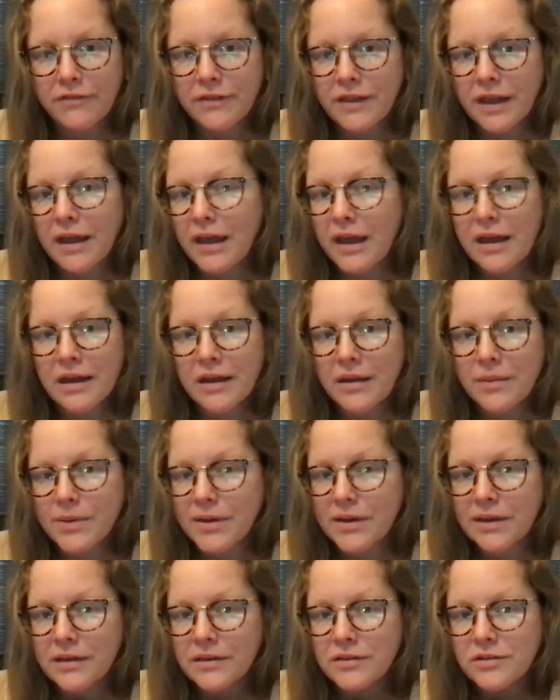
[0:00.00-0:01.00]
and that
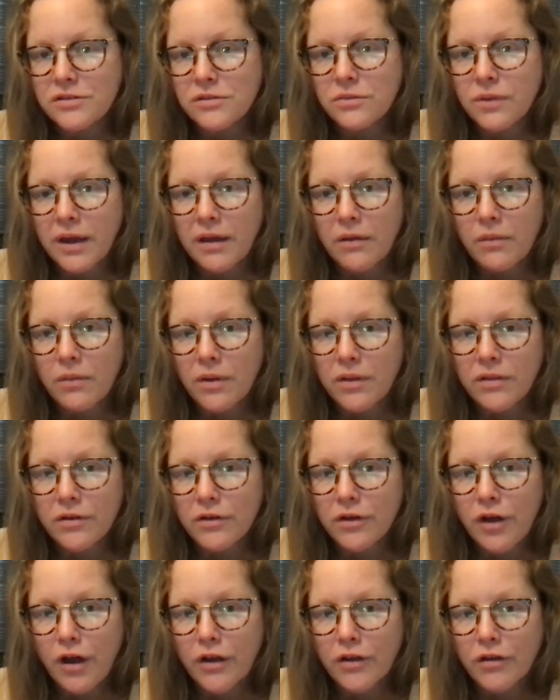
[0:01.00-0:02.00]
anybody can do it, whether or
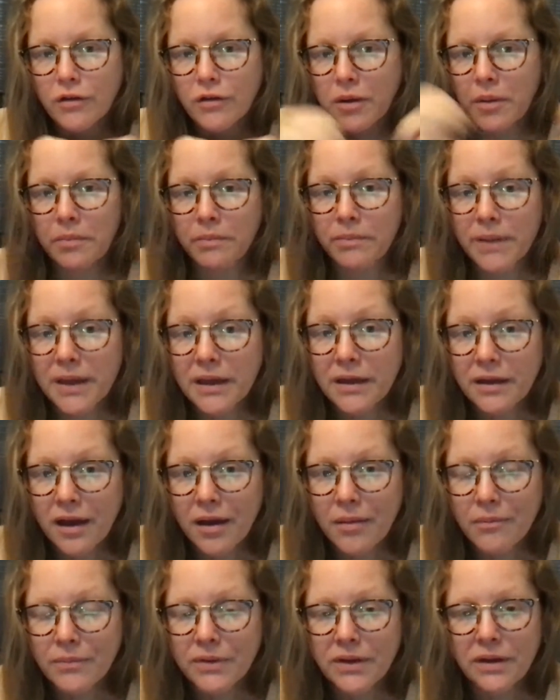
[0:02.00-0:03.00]
not you're in a big
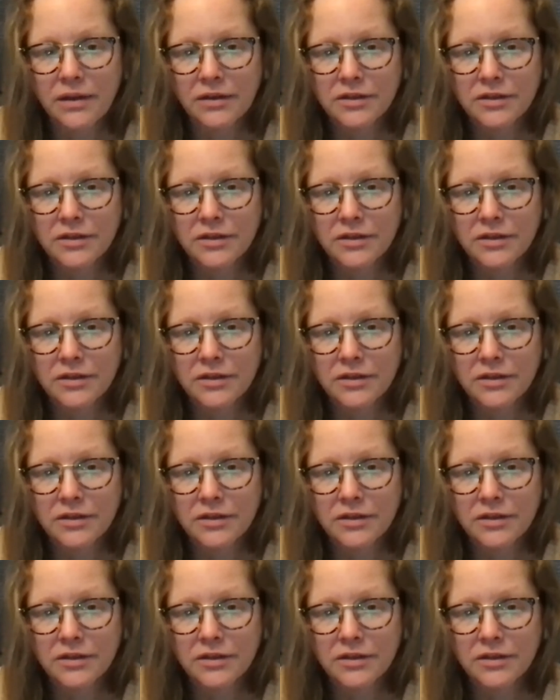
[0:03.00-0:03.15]
company,